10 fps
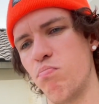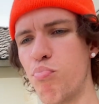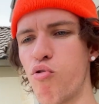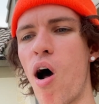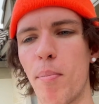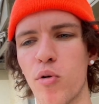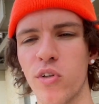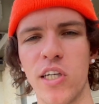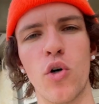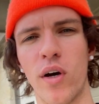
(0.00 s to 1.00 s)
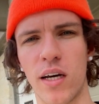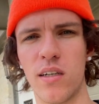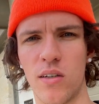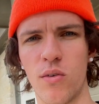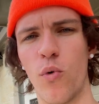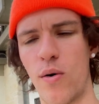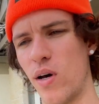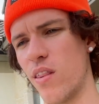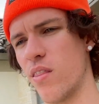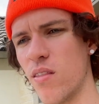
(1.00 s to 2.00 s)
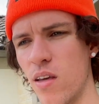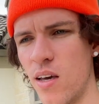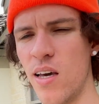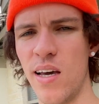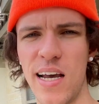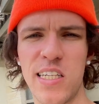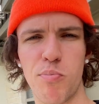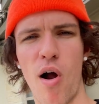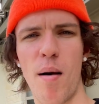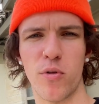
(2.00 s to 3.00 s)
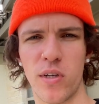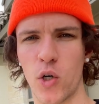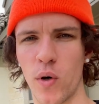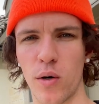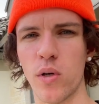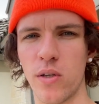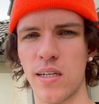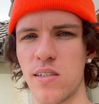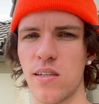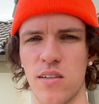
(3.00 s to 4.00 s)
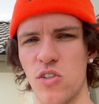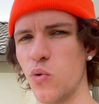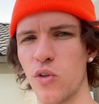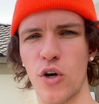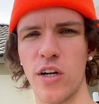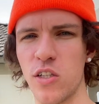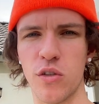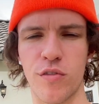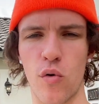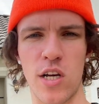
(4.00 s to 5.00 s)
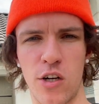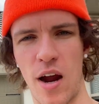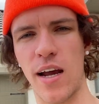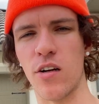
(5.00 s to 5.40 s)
properly quick it's properly quick when you get to the 230, 240 crank